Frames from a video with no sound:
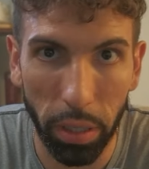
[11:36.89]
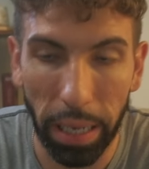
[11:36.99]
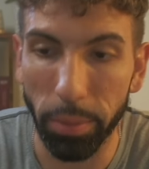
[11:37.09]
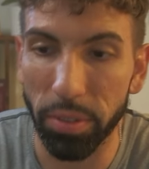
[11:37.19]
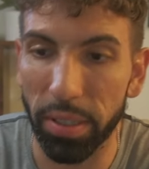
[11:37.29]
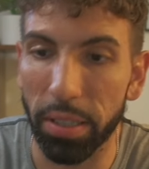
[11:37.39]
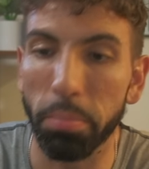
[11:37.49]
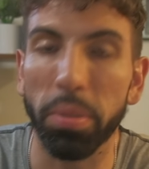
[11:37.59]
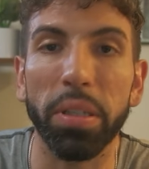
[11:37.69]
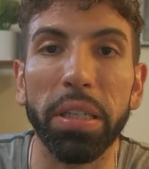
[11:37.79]
I was a
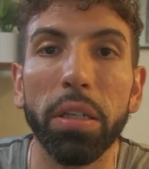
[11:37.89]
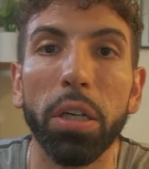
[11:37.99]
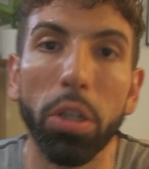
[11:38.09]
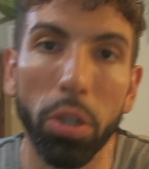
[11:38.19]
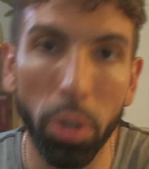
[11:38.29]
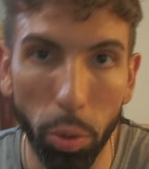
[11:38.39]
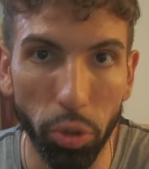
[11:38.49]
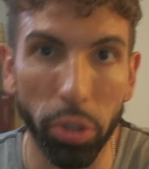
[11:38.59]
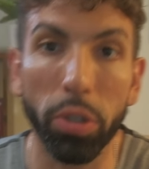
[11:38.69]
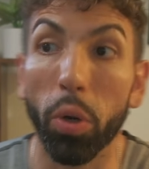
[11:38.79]
complete
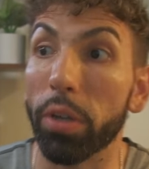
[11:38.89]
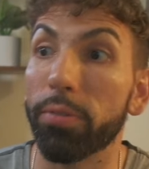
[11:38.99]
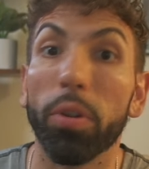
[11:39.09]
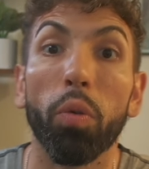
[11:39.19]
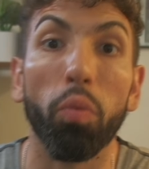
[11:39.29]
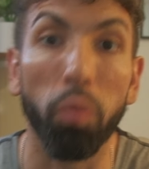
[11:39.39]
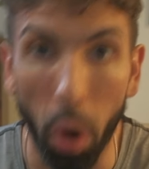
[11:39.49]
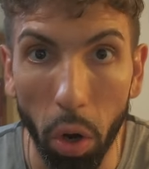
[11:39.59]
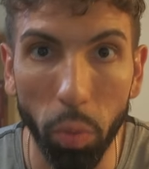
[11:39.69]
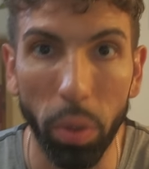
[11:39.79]
loser going for the
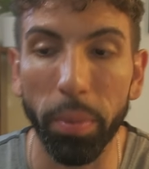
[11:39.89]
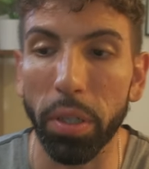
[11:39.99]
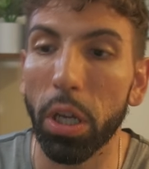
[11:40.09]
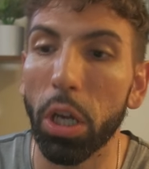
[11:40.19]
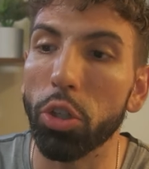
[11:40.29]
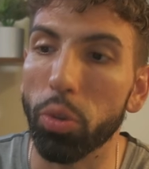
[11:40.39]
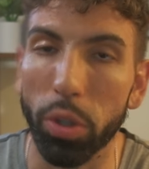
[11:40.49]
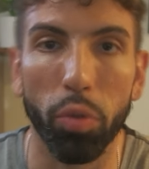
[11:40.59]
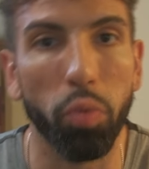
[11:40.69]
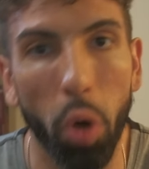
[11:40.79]
wrong women, doing
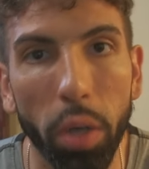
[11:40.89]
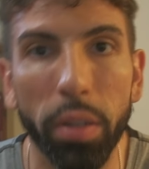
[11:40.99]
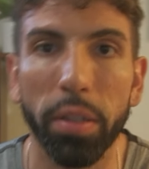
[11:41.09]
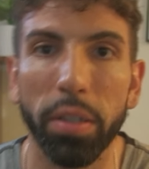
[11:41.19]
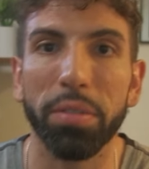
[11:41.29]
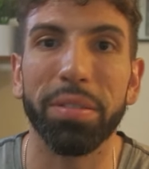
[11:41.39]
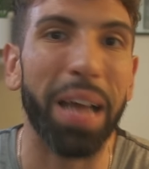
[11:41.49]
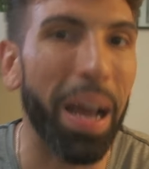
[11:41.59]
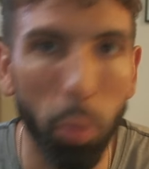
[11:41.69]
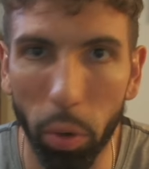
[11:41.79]
the wrong things,
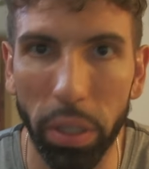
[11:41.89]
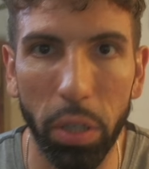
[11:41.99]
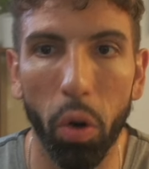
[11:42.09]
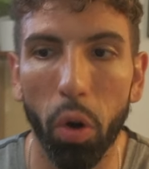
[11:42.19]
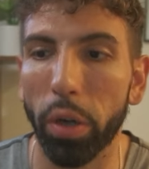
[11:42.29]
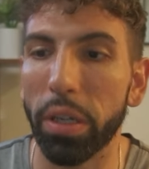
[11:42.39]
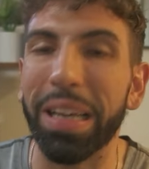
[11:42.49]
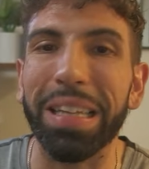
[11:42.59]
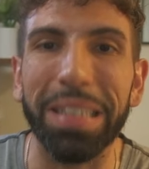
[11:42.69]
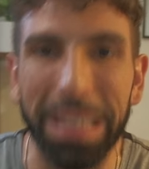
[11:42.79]
not working hard,
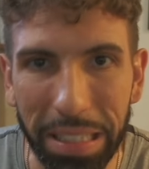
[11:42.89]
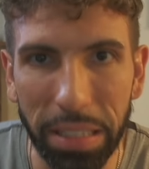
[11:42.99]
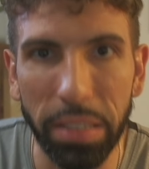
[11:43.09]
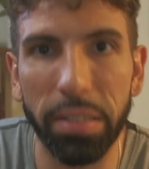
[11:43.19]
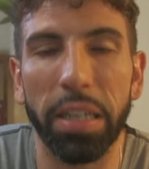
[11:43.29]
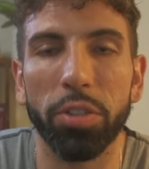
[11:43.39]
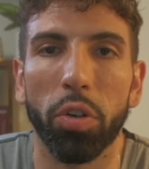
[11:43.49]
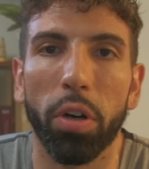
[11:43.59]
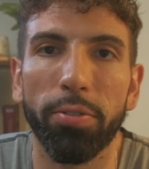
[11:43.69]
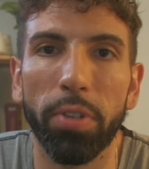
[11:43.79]
needing days
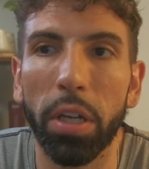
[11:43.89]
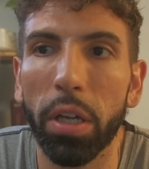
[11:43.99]
off,